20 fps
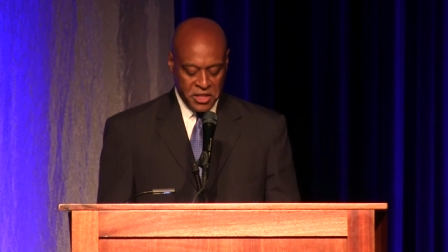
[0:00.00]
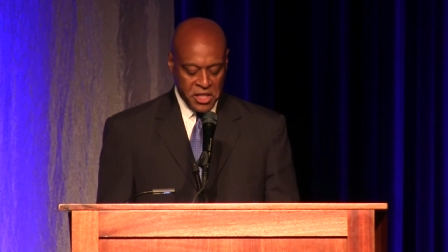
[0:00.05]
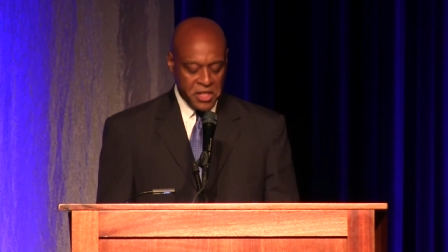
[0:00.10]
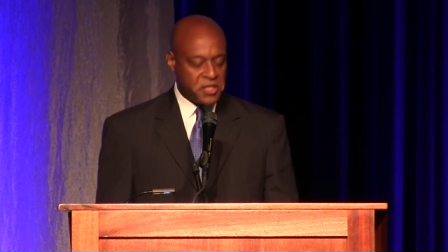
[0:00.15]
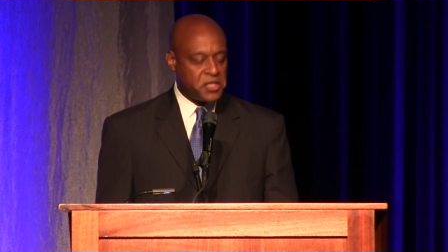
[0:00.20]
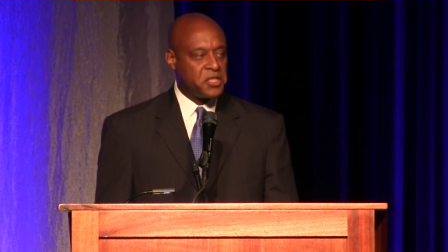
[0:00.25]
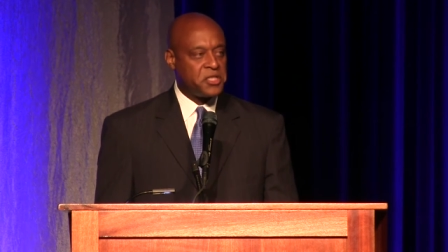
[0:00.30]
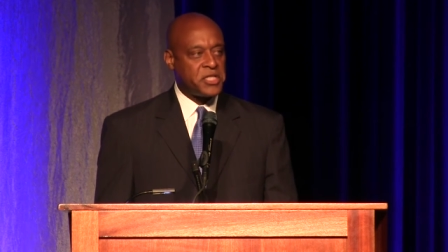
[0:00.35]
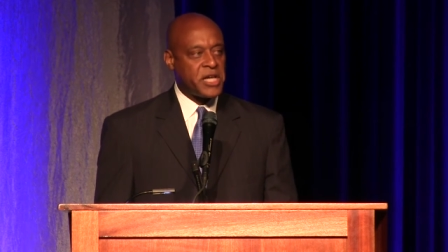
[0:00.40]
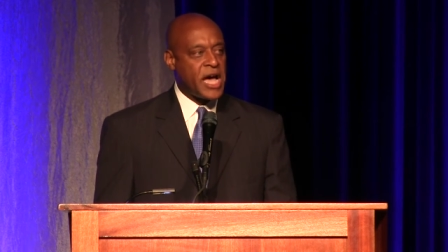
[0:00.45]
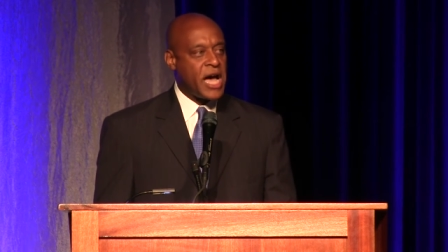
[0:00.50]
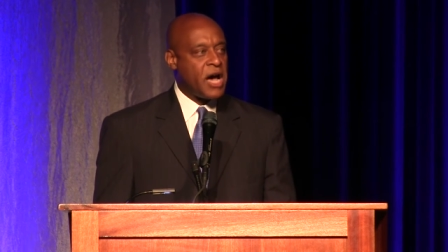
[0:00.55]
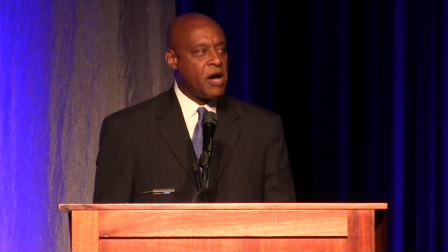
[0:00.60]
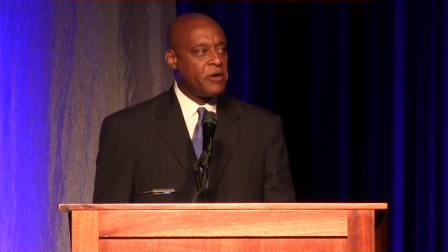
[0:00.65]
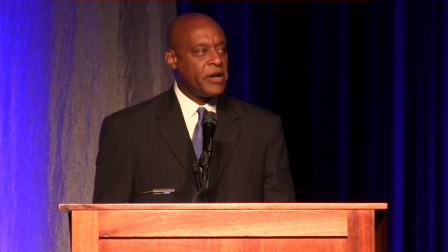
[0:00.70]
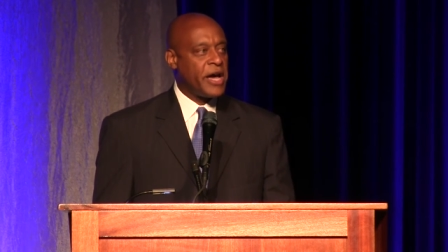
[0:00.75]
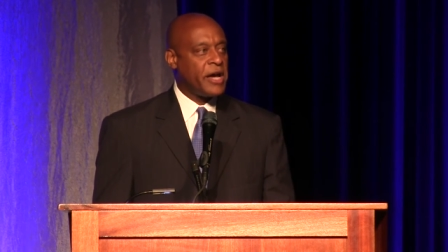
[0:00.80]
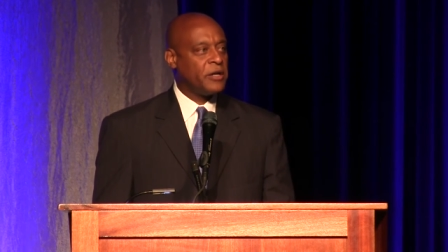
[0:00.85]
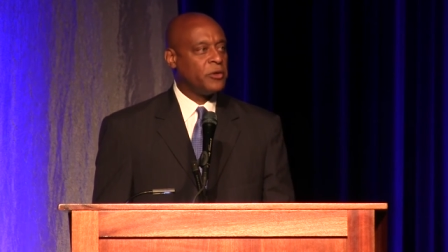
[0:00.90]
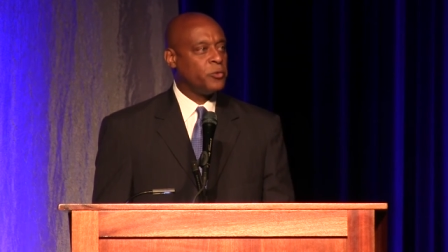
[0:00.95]
teach a
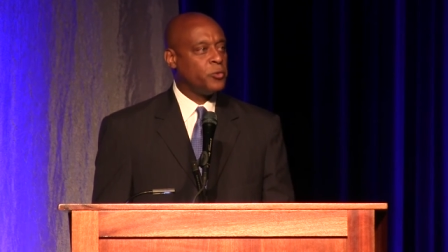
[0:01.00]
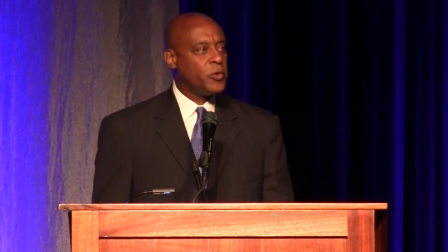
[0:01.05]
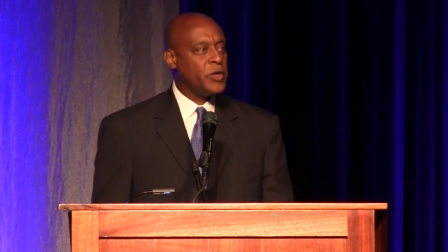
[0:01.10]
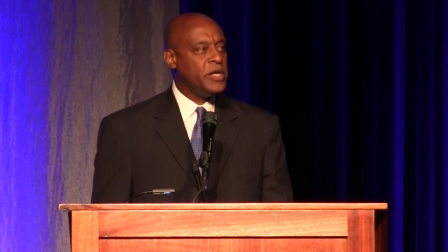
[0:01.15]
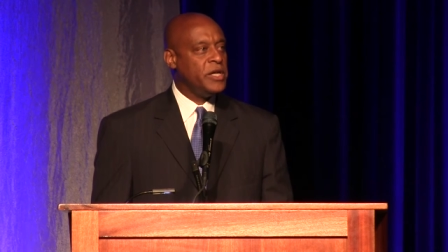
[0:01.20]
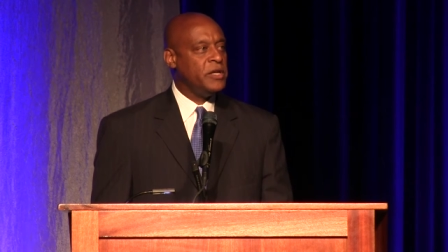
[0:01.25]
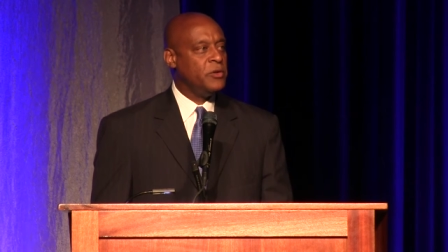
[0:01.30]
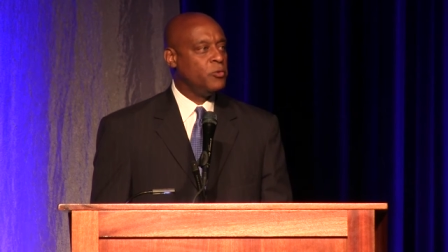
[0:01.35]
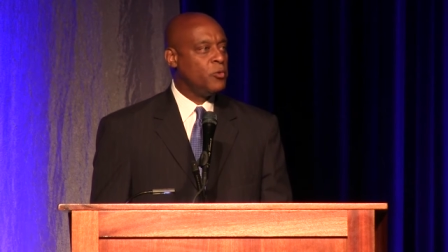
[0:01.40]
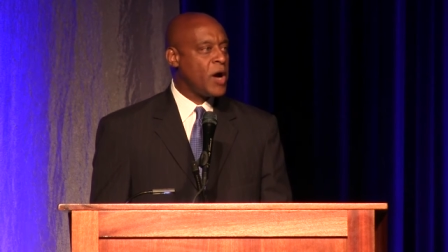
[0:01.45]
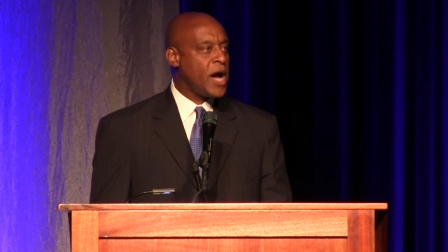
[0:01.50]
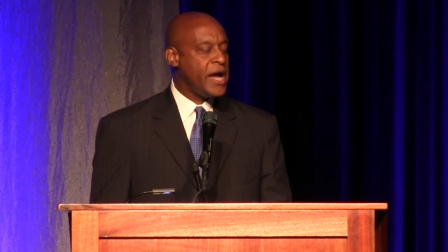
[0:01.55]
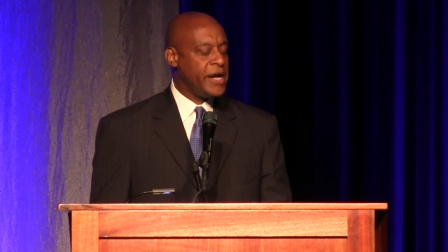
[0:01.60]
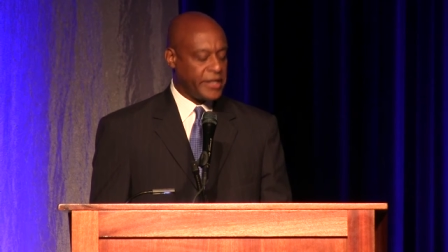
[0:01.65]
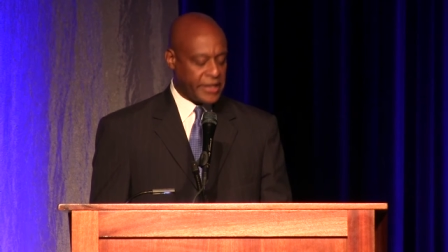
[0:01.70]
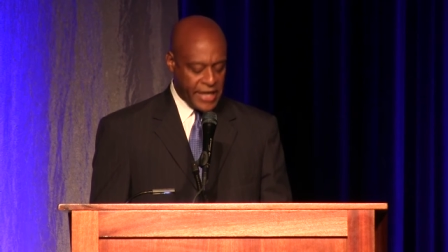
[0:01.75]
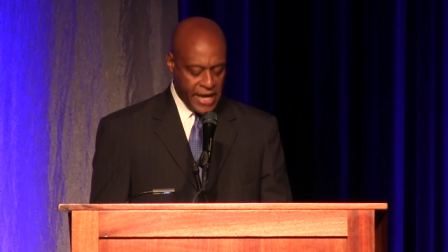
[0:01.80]
child how to read, write,